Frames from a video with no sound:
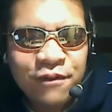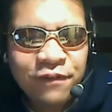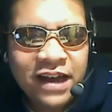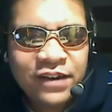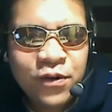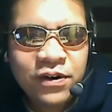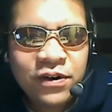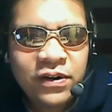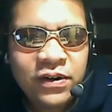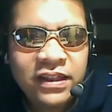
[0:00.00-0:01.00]
Flash
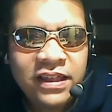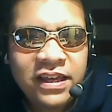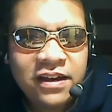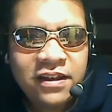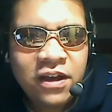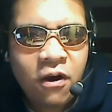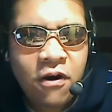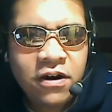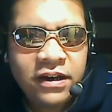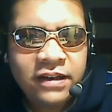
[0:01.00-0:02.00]
Gordon, the
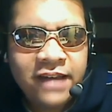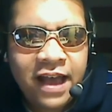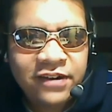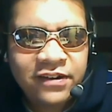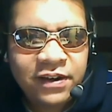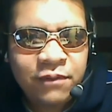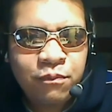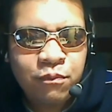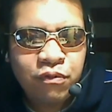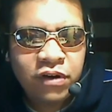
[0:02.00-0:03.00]
art is actually
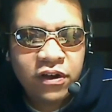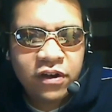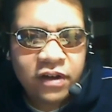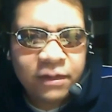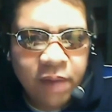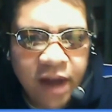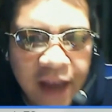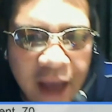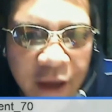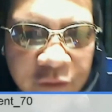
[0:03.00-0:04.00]
pretty good by
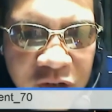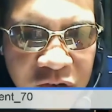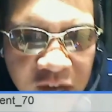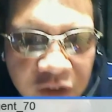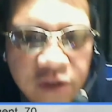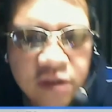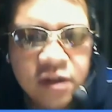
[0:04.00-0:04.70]
Evan Shaner.